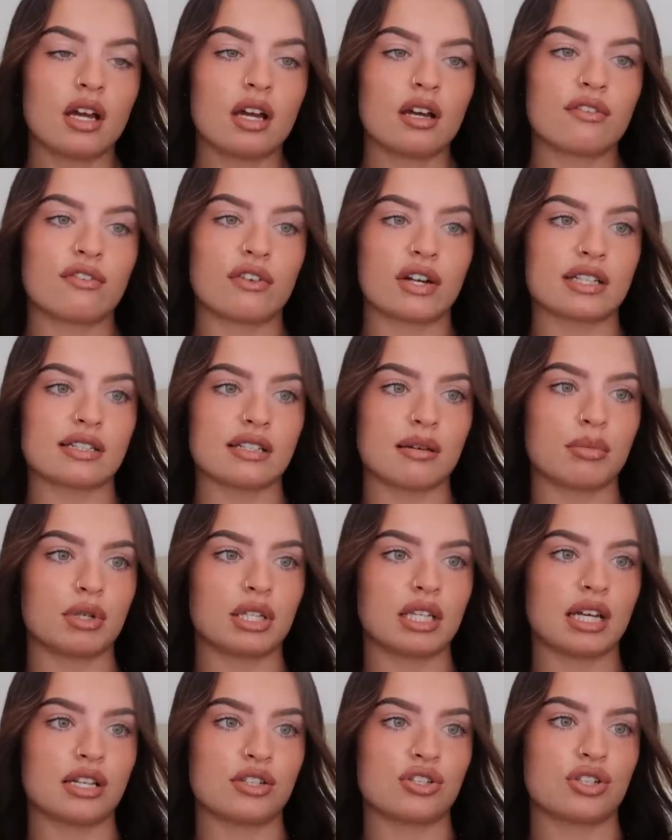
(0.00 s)
For
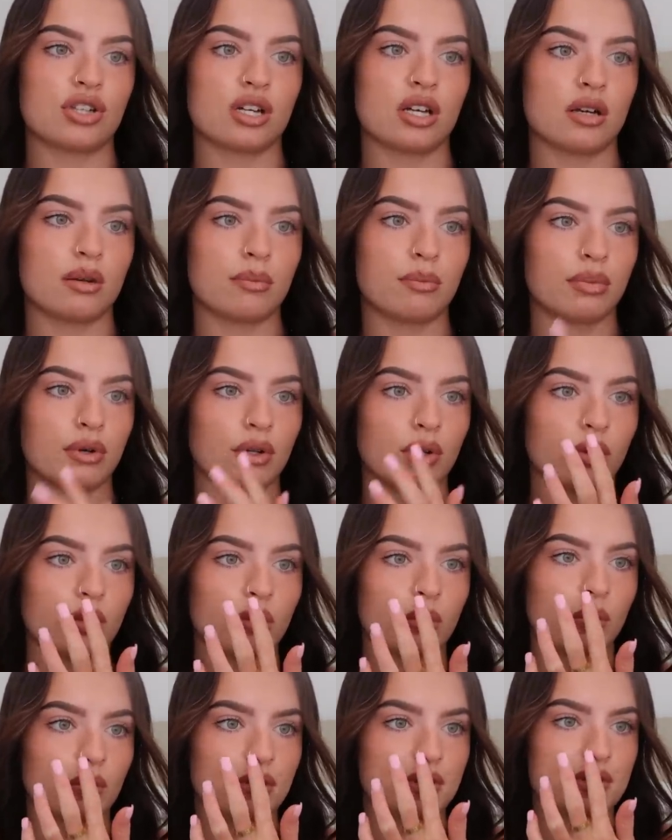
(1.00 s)
example, last year
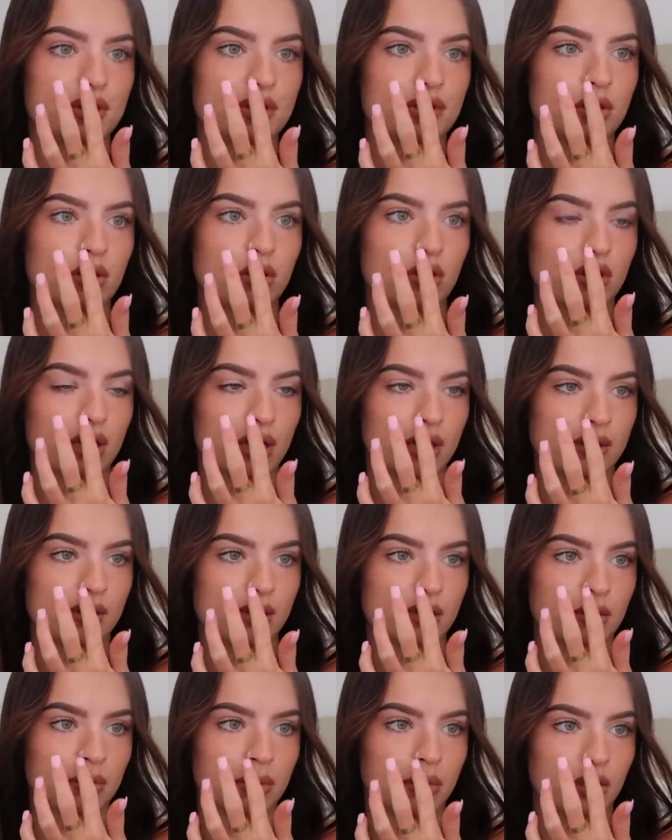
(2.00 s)
bulk was 2000,